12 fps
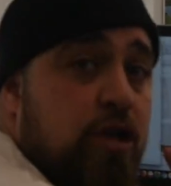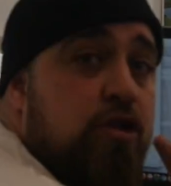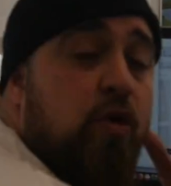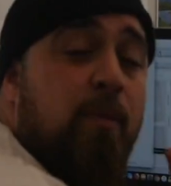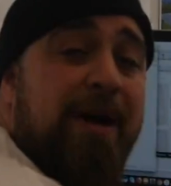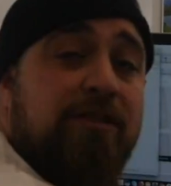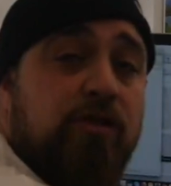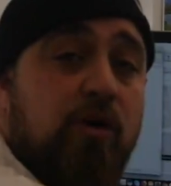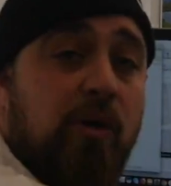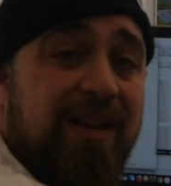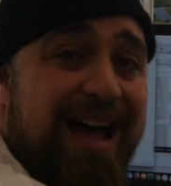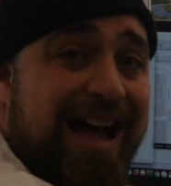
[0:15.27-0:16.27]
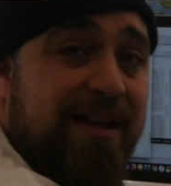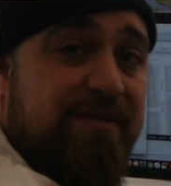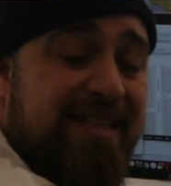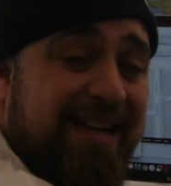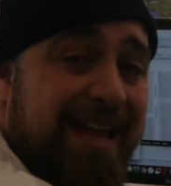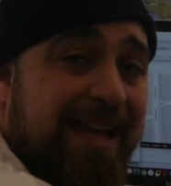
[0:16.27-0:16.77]
So we're about to go live
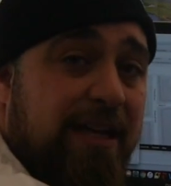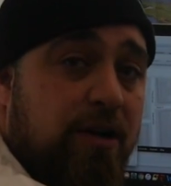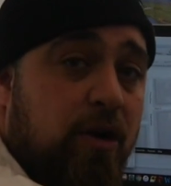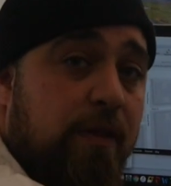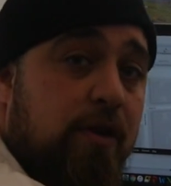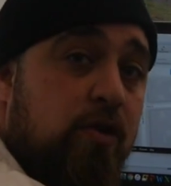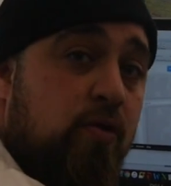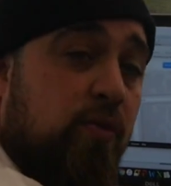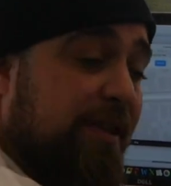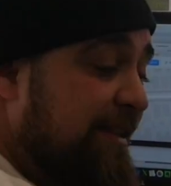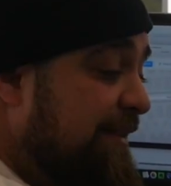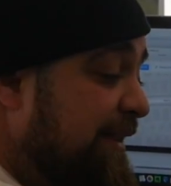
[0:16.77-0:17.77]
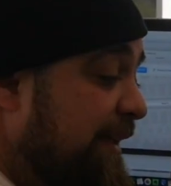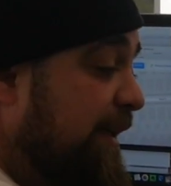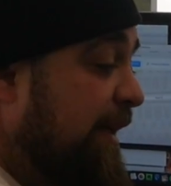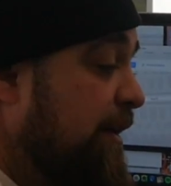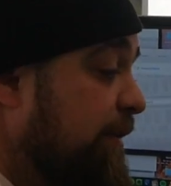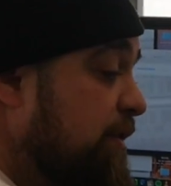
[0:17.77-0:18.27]
today on the new listing
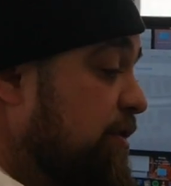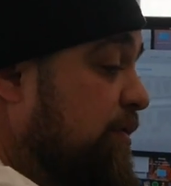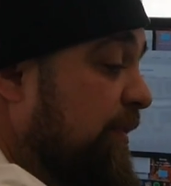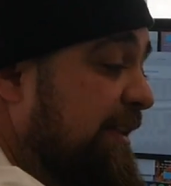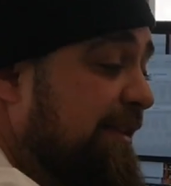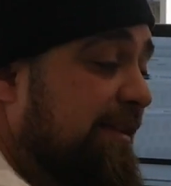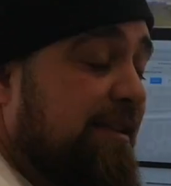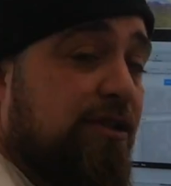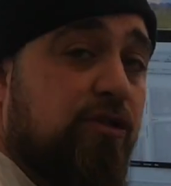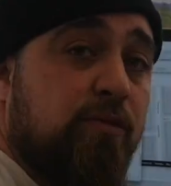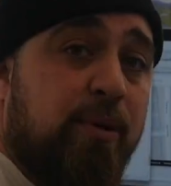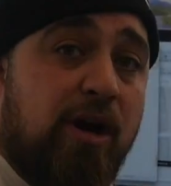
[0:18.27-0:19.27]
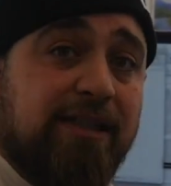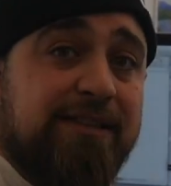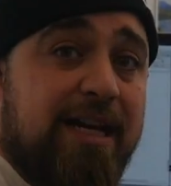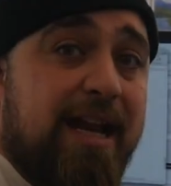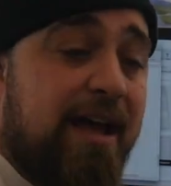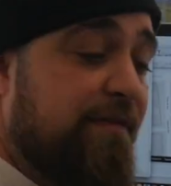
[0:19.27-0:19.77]
here at 362
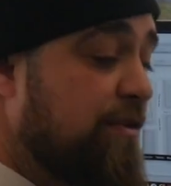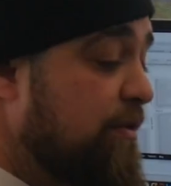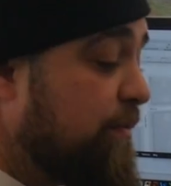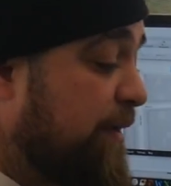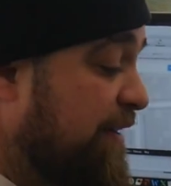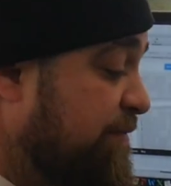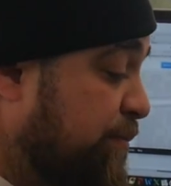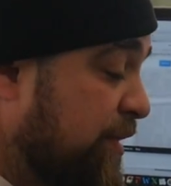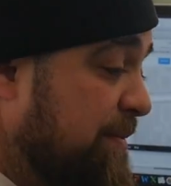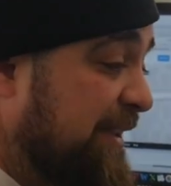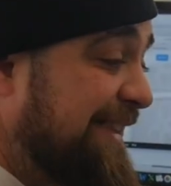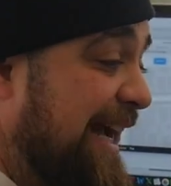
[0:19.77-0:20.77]
Parkside Avenue. We have pretty much